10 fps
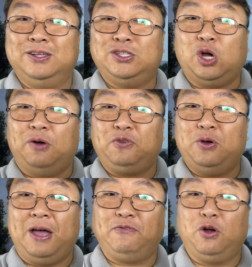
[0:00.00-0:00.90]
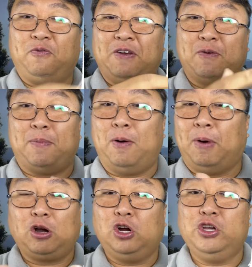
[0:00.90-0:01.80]
So if you have your favorite ball
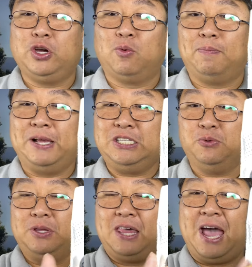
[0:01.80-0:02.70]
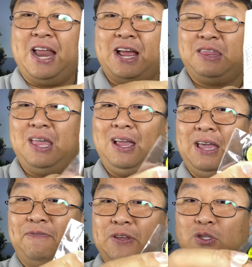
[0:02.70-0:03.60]
marker, you could replace it with that. I think
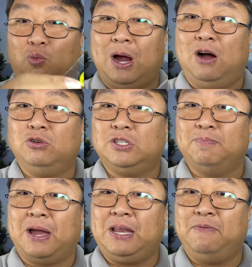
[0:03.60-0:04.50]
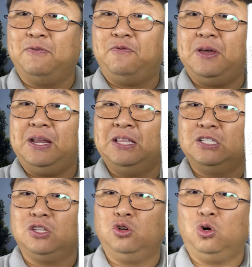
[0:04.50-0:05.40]
if it's round, it might even fit in
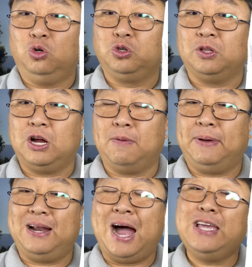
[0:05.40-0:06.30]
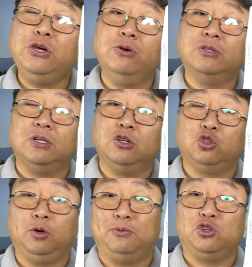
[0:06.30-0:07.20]
this little holder there, but I use a little
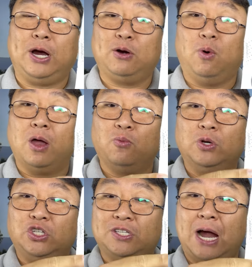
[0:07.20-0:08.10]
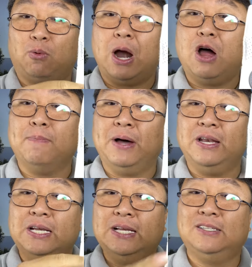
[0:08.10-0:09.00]
triple track one, which is not round,
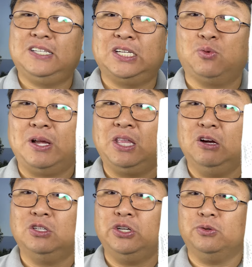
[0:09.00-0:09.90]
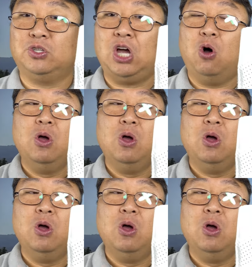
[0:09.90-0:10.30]
but sticks right there too. So